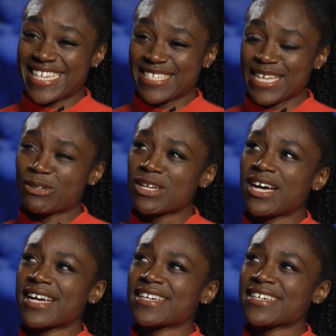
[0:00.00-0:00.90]
They sound
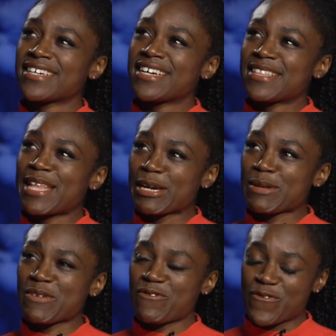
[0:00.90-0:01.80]
like they're going
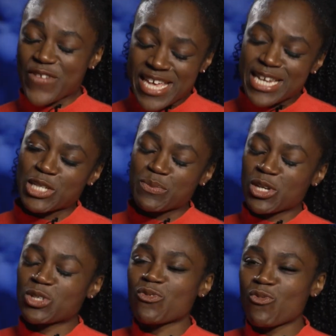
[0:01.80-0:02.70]
to be fearless
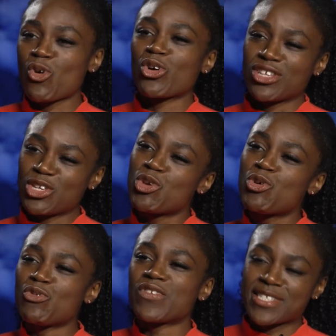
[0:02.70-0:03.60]
because of what
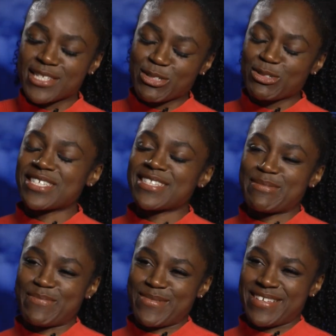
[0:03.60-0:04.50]
you've instilled in them.